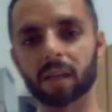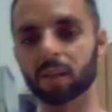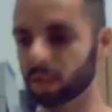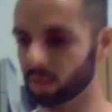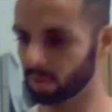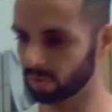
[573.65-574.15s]
You
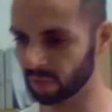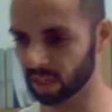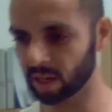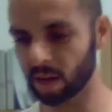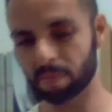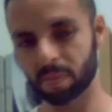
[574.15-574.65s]
need to fill it
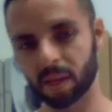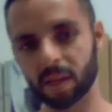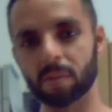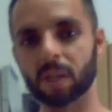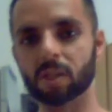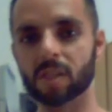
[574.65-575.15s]
up
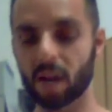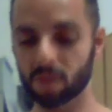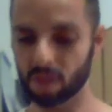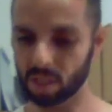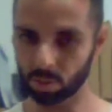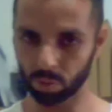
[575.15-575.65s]
because now
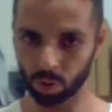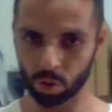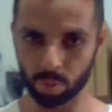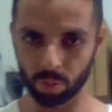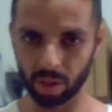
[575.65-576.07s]
you need to recuperate.